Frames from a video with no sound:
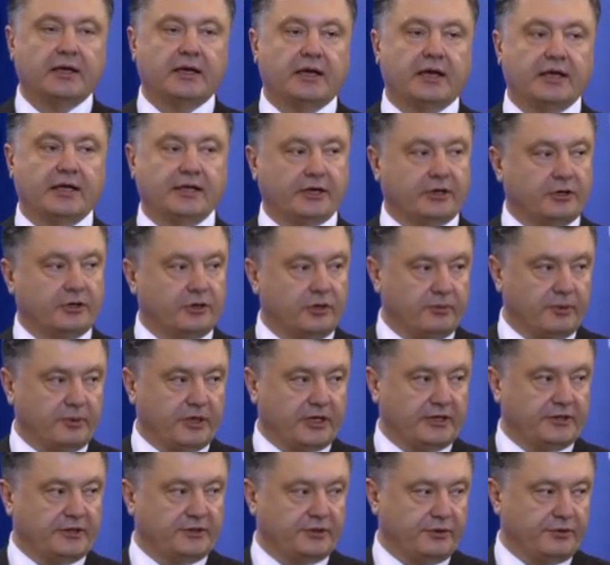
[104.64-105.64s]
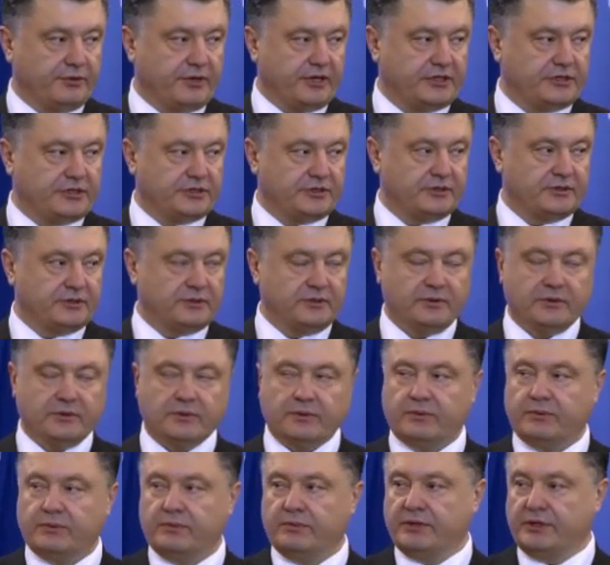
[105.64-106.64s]
and economic integration
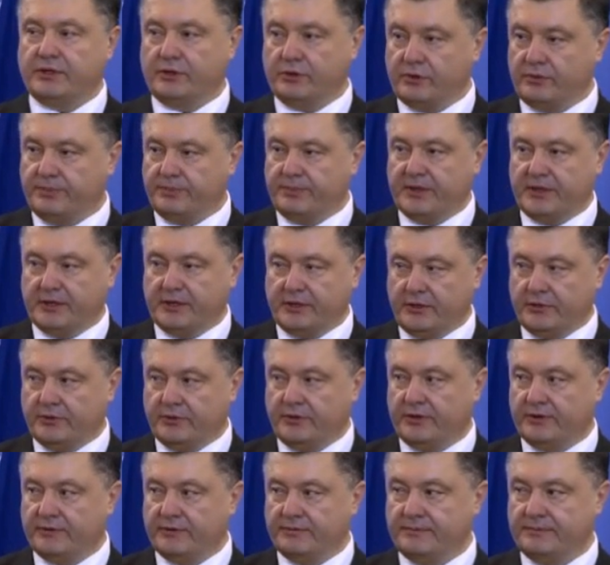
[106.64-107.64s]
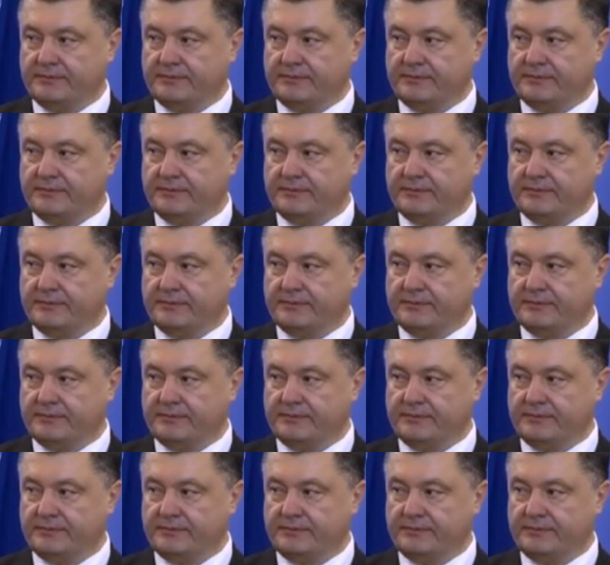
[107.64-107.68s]
with the European Union.